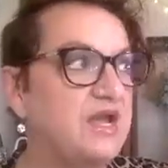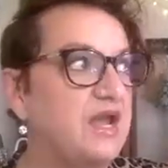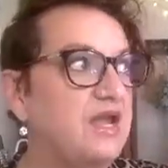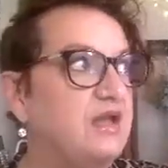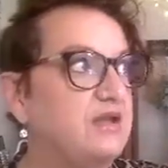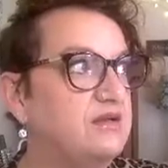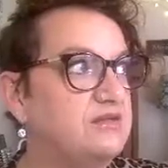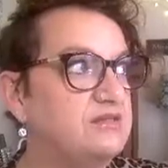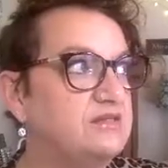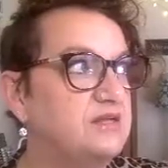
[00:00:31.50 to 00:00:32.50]

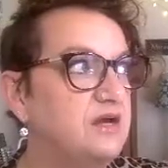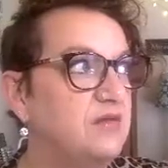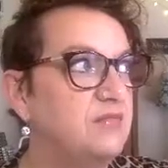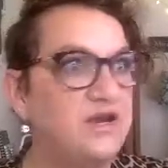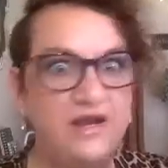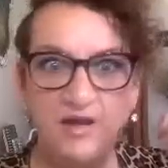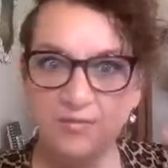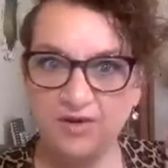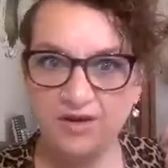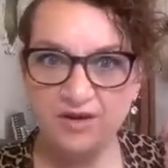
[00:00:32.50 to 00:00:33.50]
and my
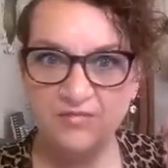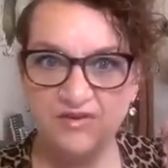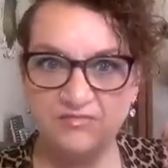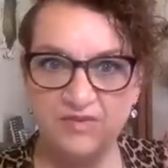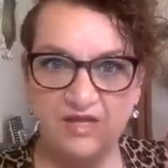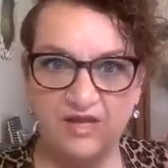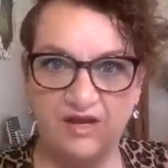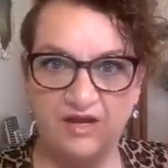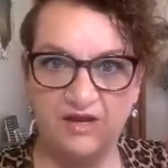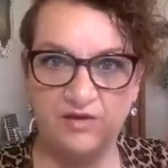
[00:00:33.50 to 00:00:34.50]
neighbor above me
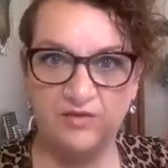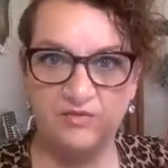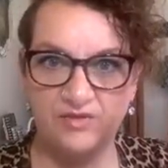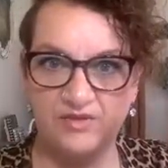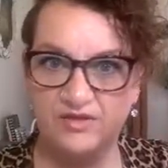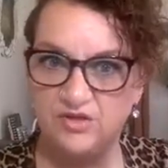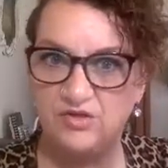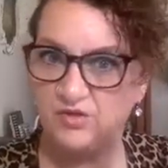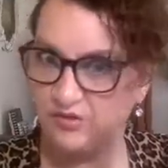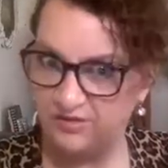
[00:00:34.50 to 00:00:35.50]
got really
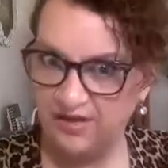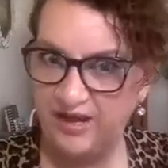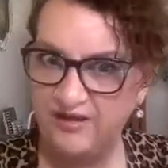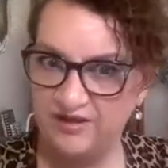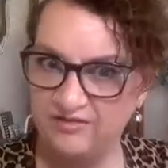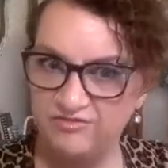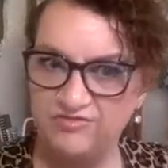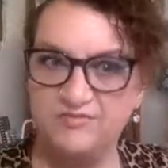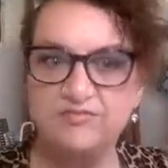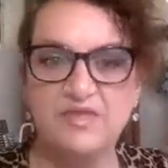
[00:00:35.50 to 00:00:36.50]

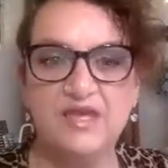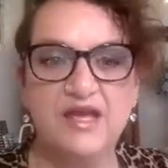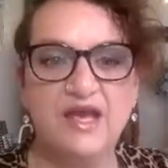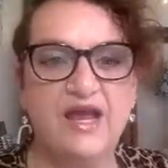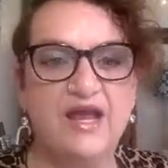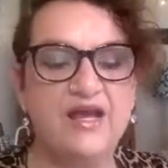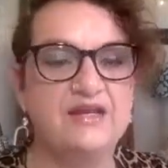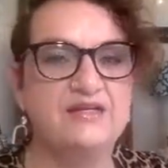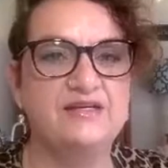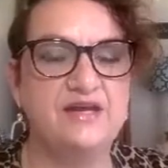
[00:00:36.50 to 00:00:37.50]
creative.
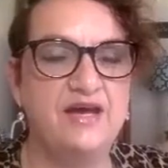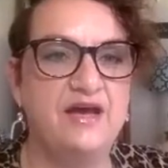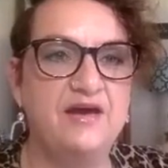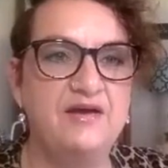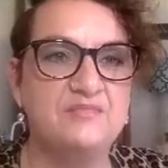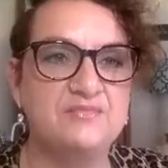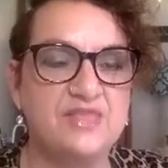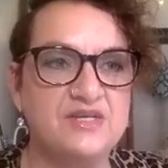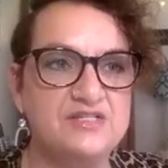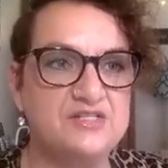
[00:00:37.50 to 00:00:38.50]
And
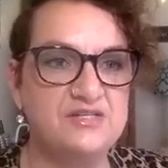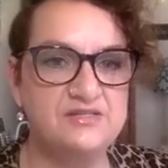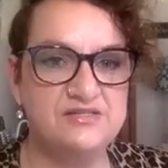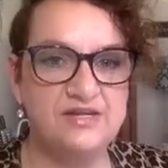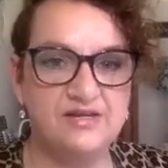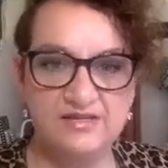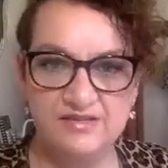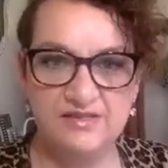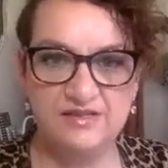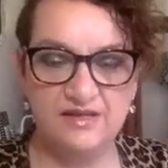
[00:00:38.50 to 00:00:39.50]
she
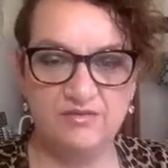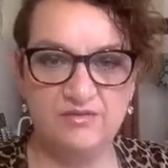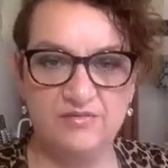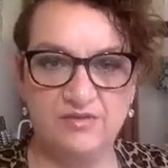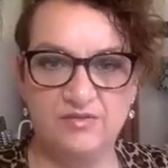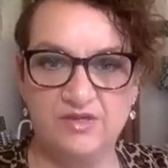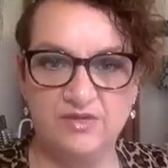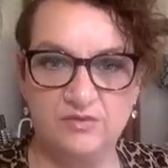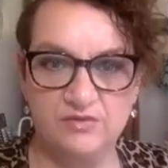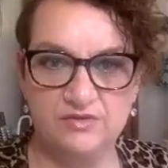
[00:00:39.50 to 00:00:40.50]
decided that it would be really
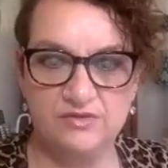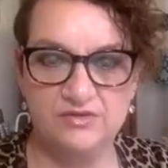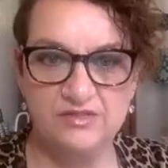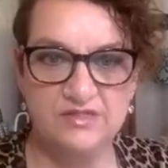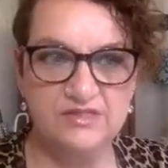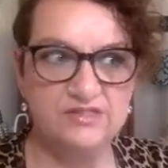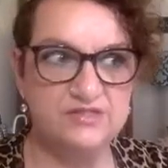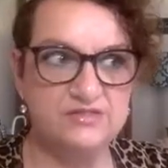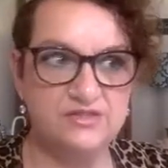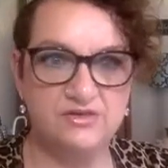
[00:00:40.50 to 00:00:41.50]
cool
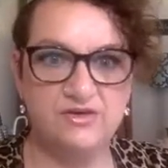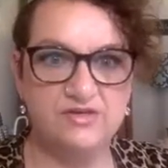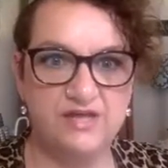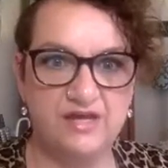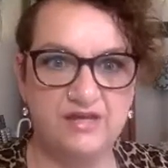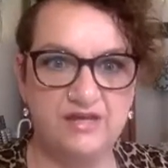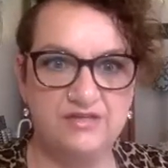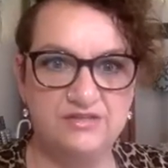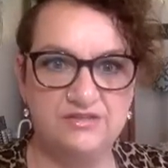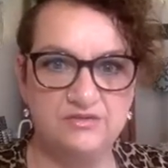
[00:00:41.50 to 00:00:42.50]
to turn her deck
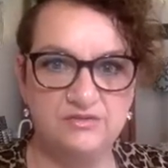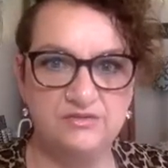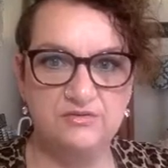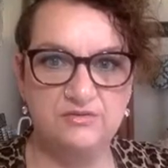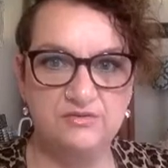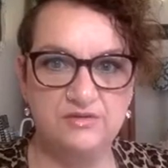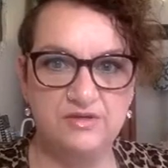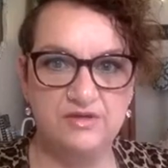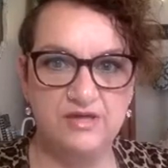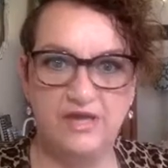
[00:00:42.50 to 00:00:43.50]
into
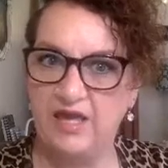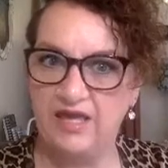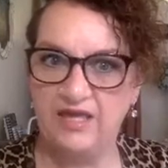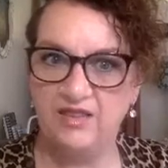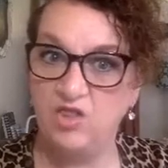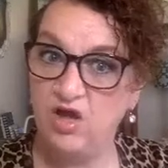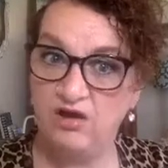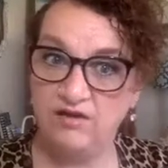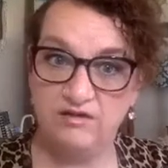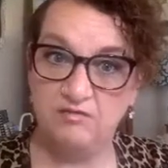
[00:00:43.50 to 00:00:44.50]
a
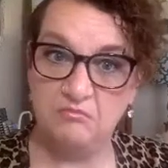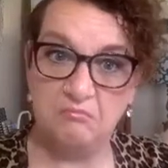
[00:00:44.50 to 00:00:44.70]
lawn.